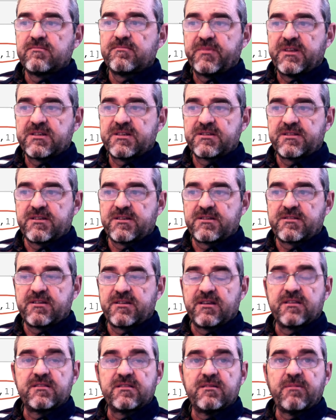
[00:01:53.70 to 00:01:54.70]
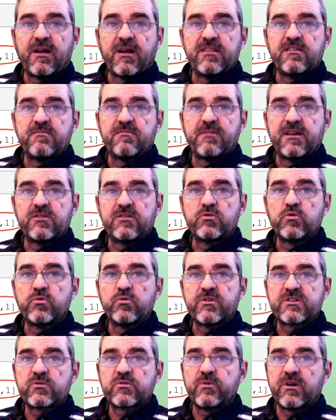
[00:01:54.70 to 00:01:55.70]
is this thing divided by
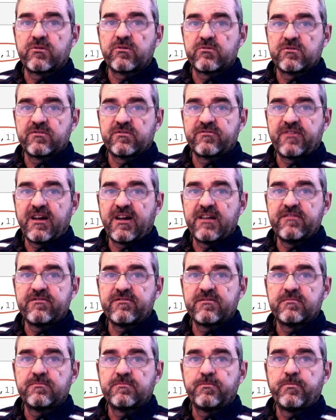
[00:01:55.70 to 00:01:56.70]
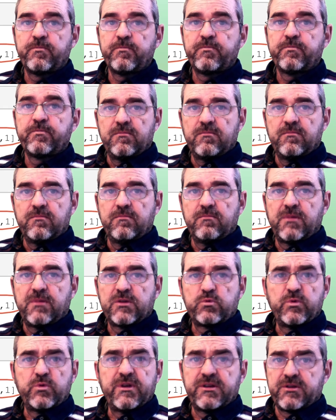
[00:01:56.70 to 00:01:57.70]
2 square root of 5.
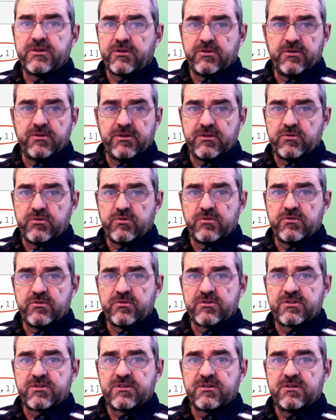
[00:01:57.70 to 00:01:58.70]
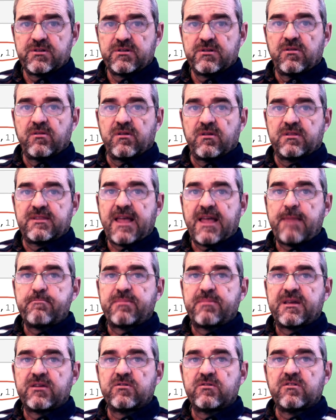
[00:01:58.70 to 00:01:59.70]
But we are not going to use the
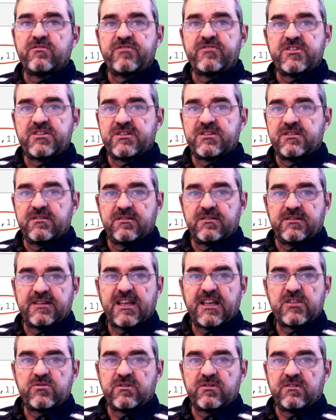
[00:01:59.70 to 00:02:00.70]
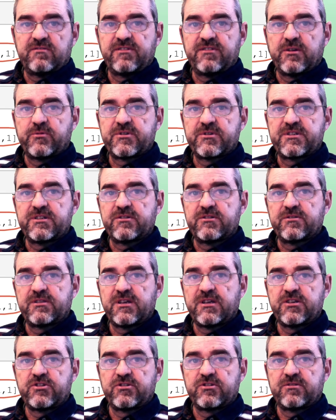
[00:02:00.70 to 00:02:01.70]
damping coefficient and natural frequency
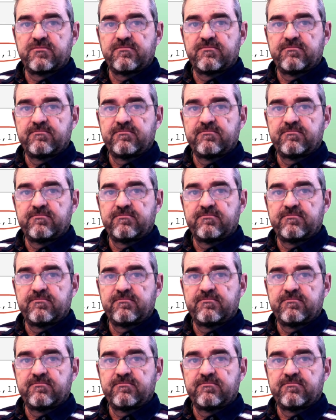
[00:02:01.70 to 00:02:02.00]
notation.